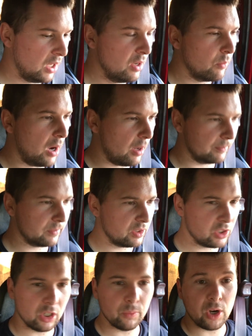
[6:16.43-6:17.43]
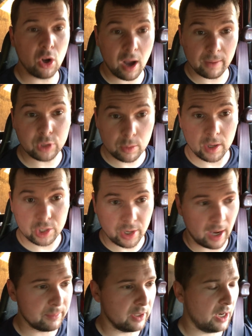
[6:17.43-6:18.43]
Well, considering we don't have too much
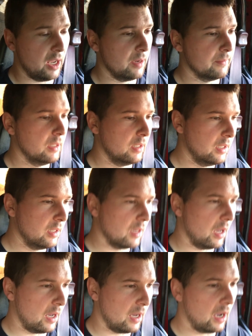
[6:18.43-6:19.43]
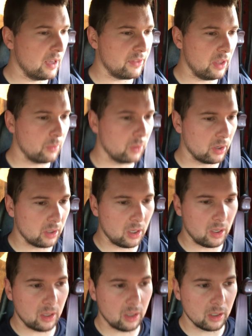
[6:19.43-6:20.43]
time today, I think we're
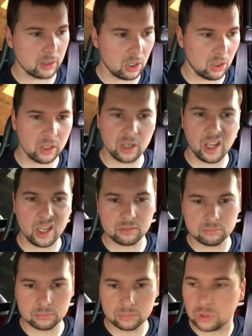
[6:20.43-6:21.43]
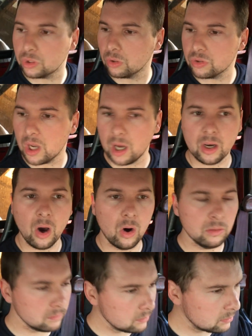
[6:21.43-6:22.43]
gonna call it a night and cruise on
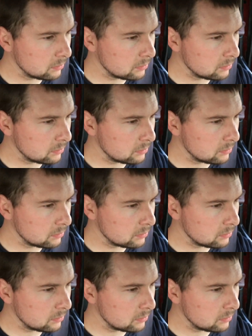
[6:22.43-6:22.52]
home.